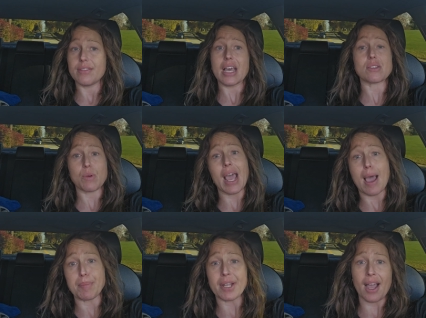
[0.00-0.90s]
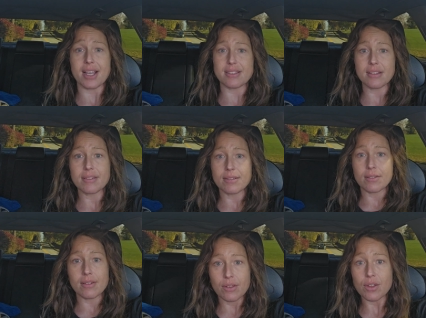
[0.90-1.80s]
That's what happened, guys.
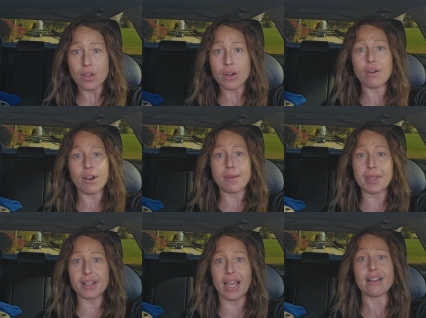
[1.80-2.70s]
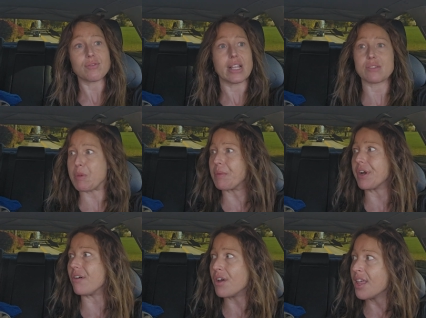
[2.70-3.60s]
You know what I mean? Like, let's be
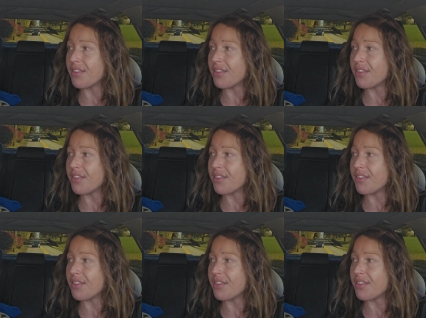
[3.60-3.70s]
real.